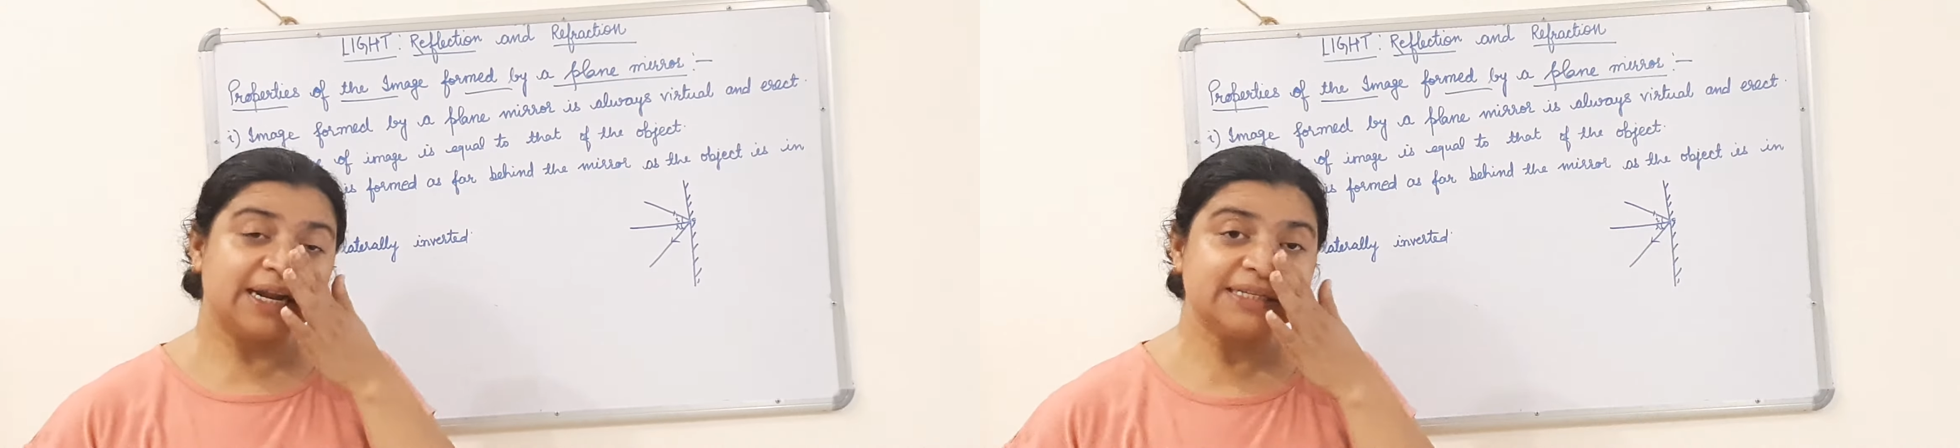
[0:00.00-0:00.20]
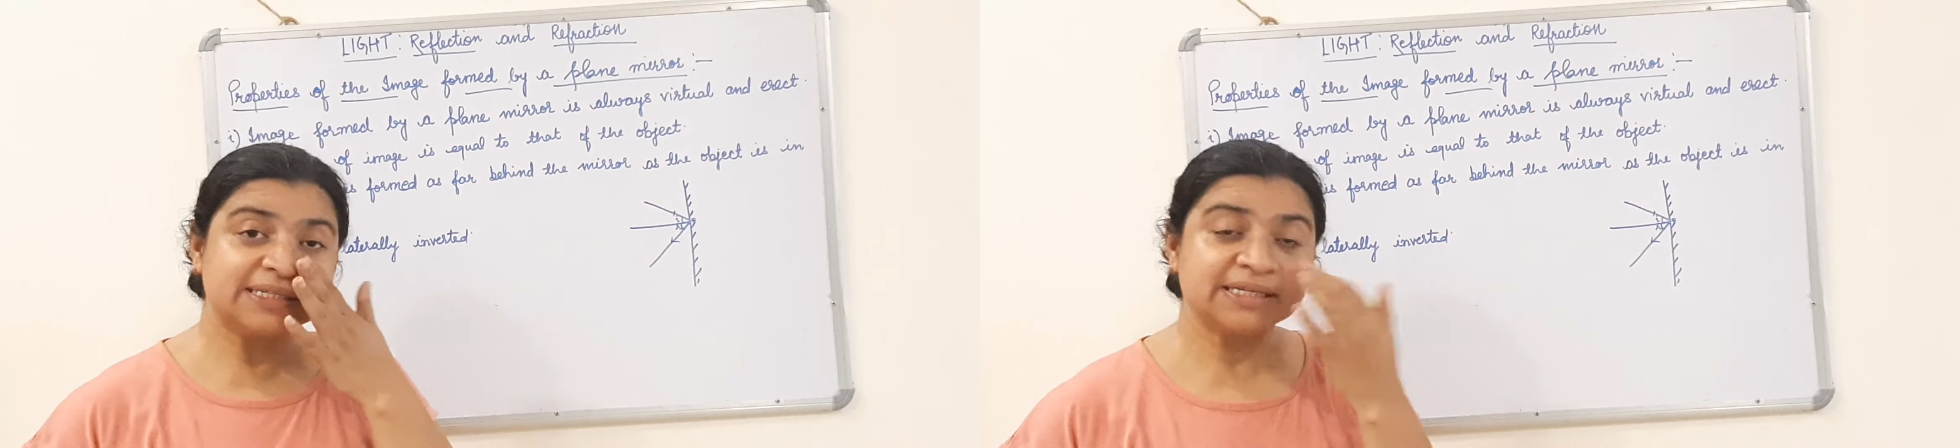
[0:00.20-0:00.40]

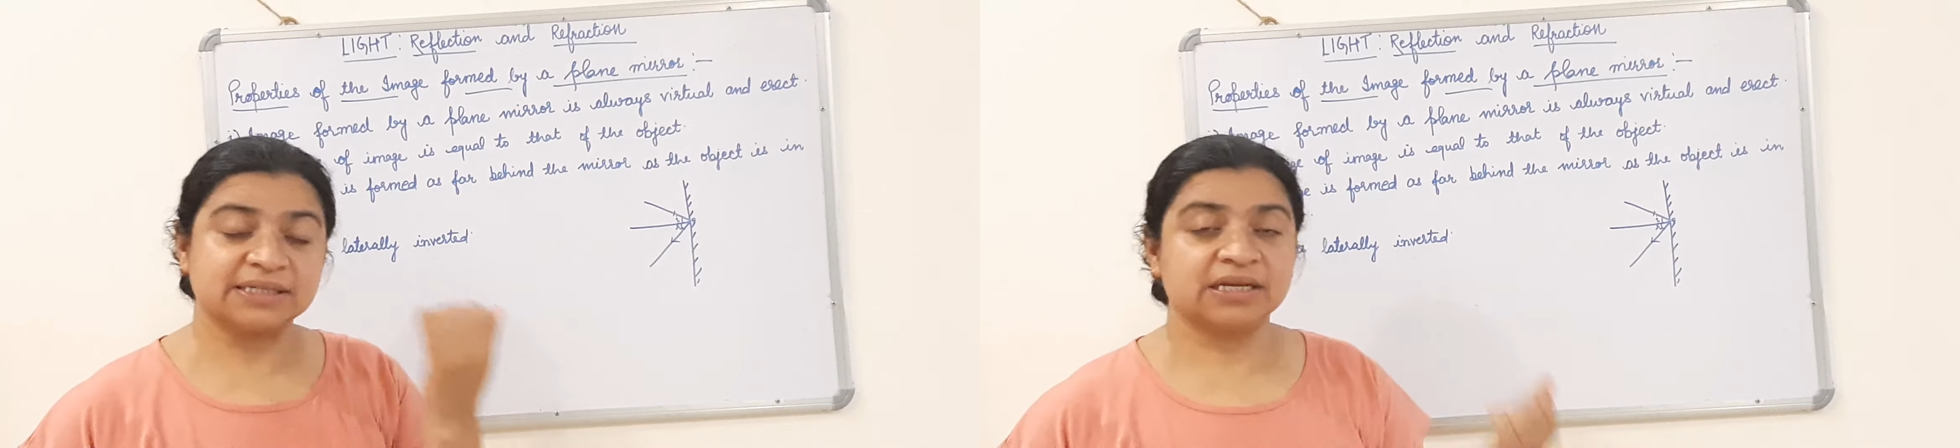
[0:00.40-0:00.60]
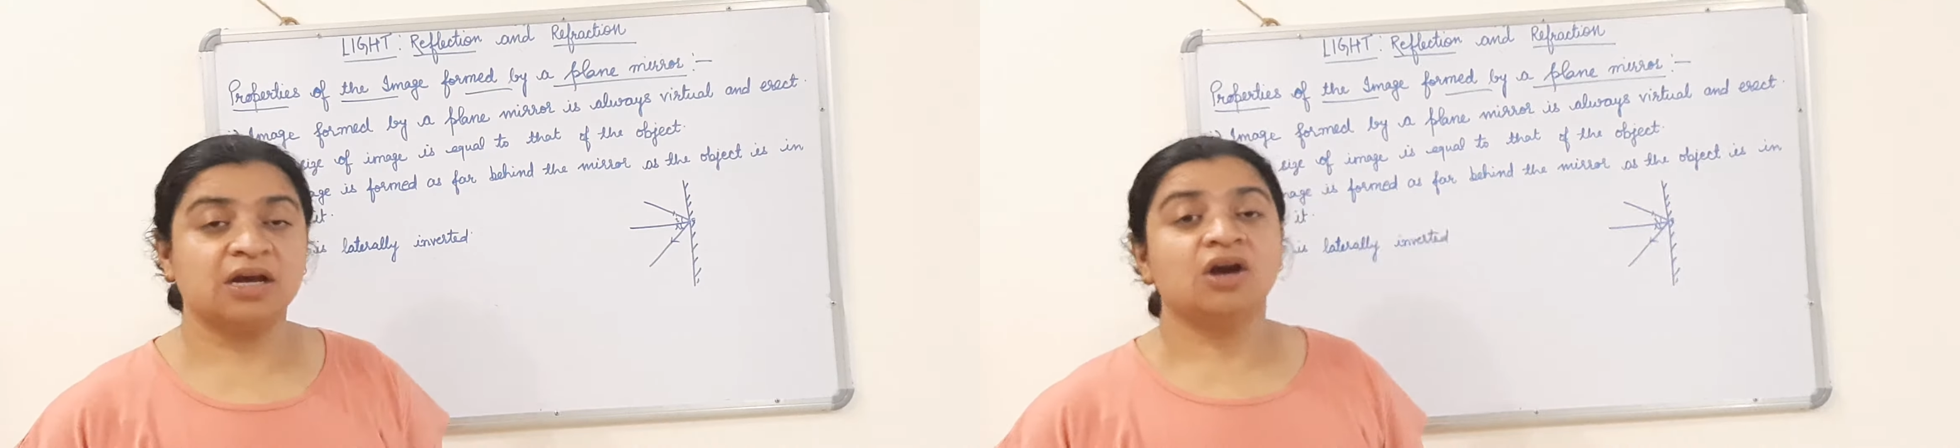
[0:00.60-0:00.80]

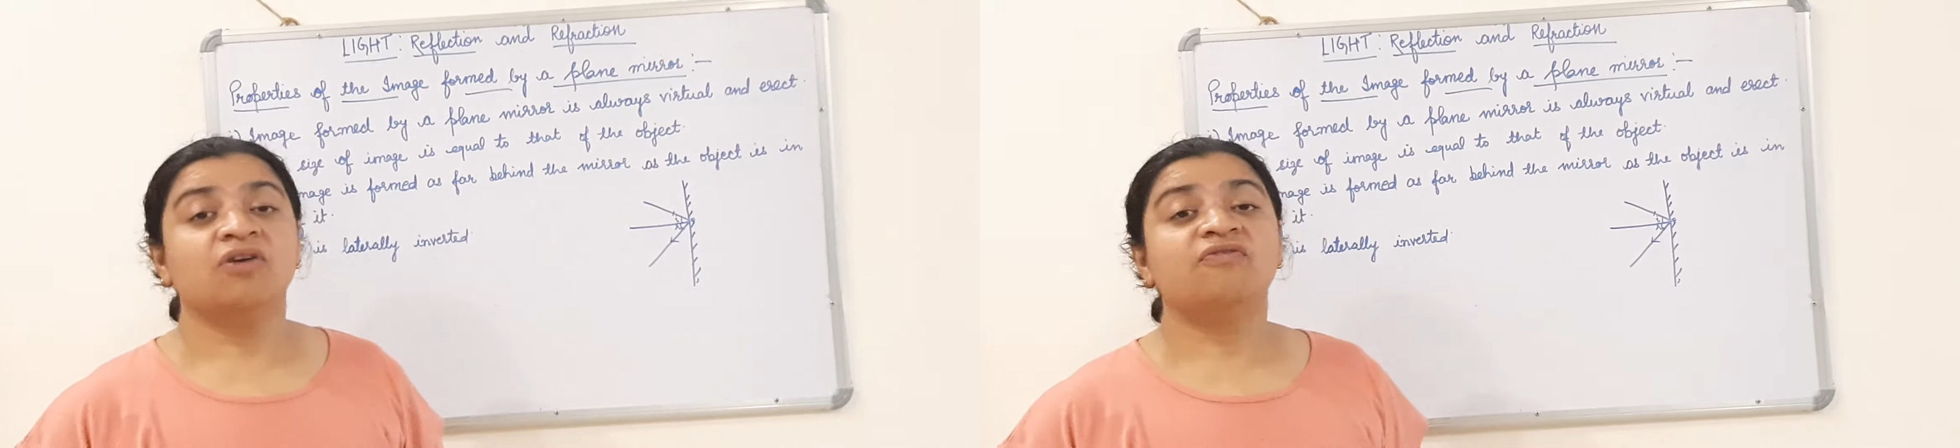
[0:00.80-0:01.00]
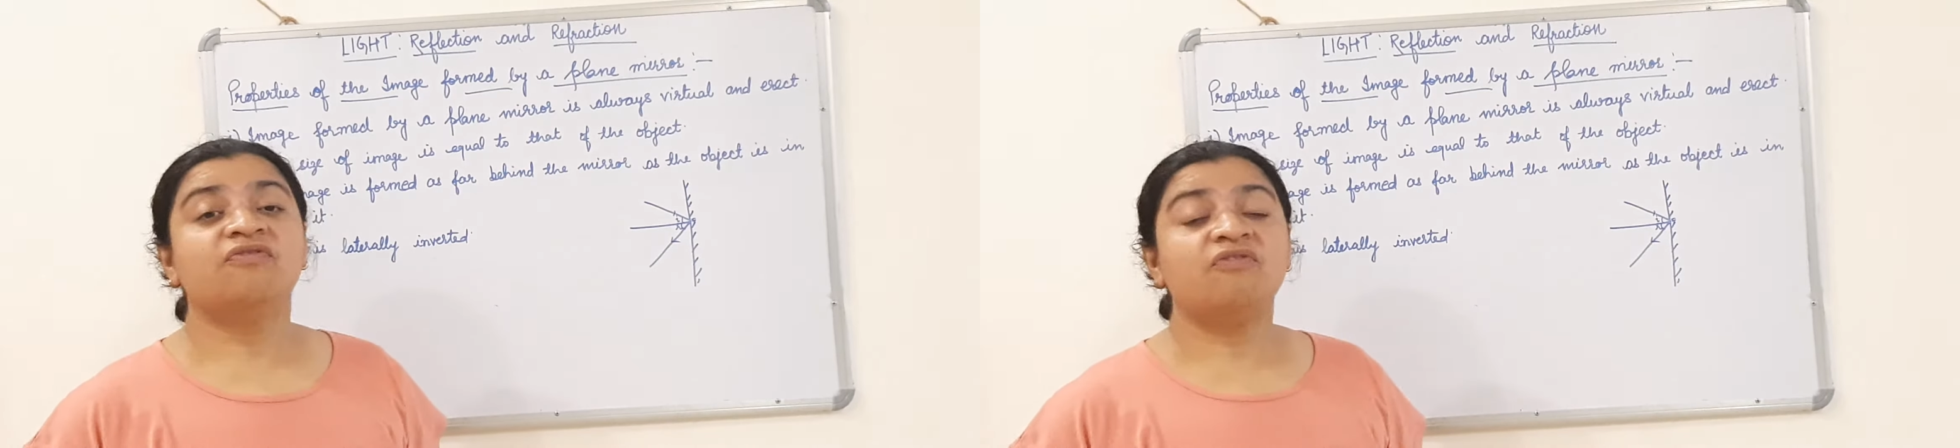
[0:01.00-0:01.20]
lenses
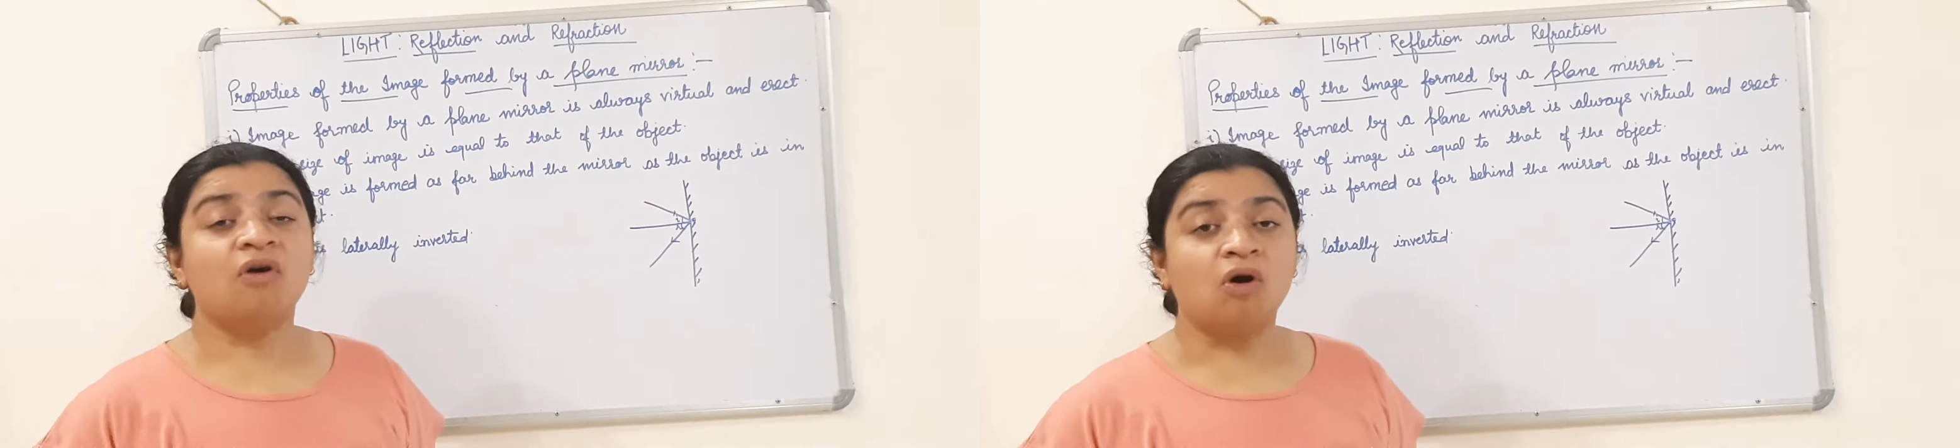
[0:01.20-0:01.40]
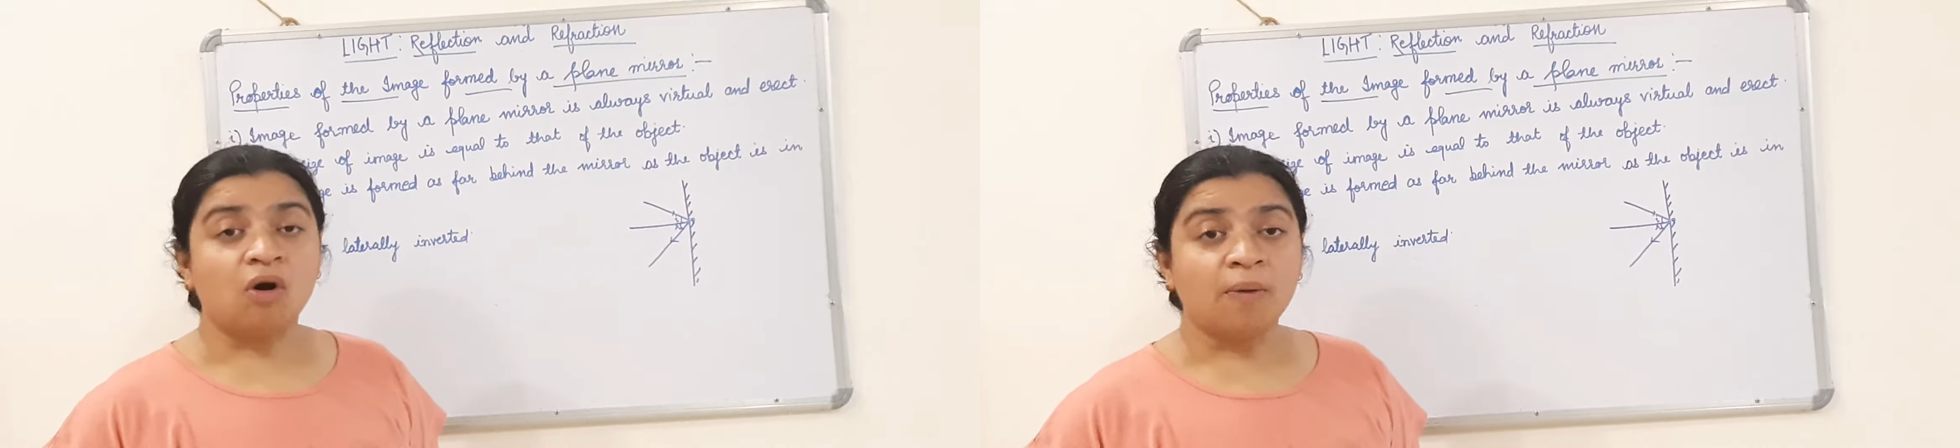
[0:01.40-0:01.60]

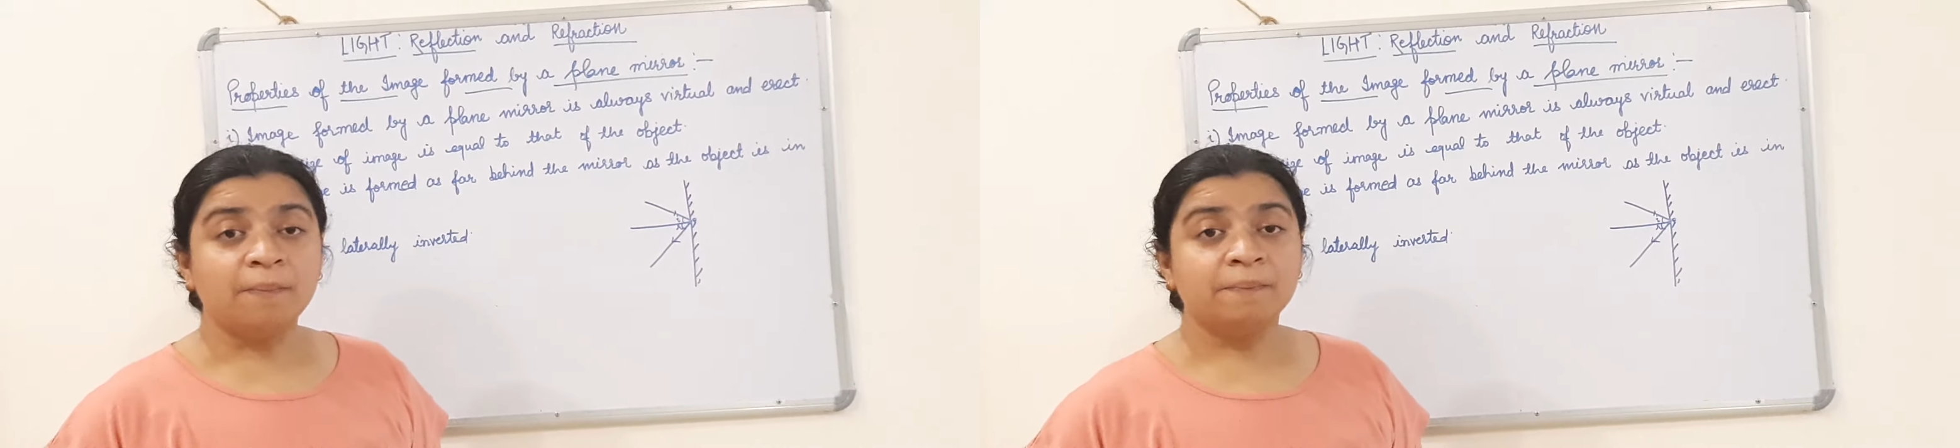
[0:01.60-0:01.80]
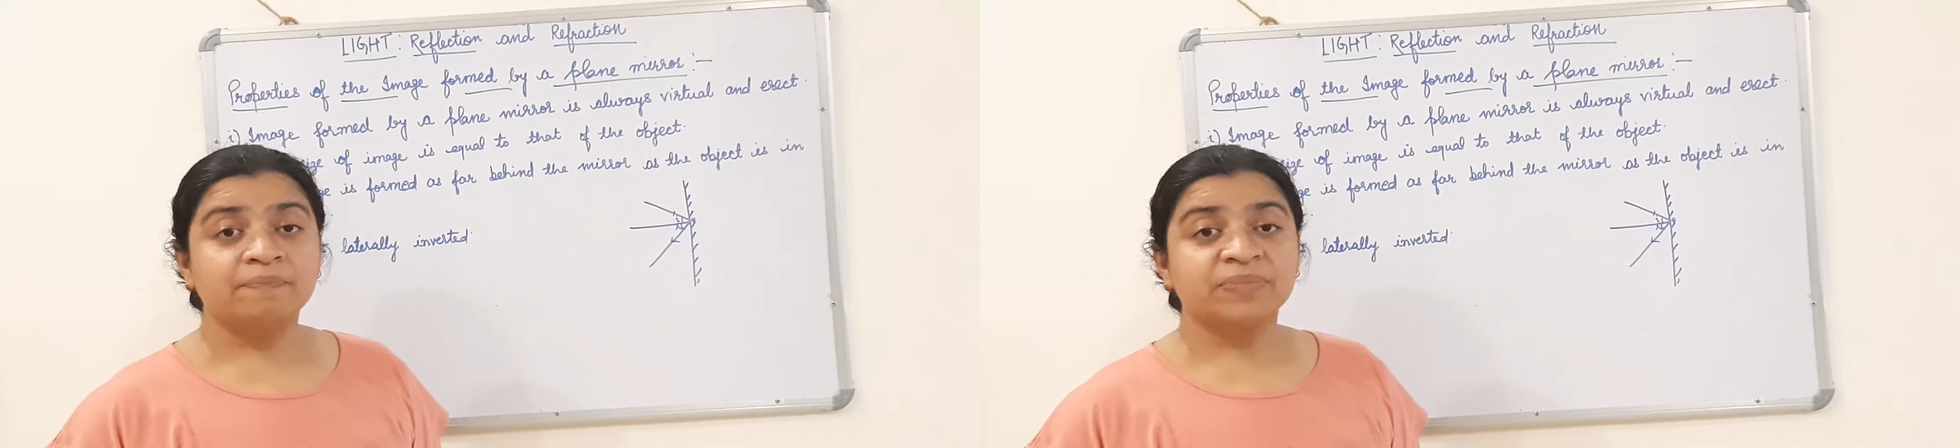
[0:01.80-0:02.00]
form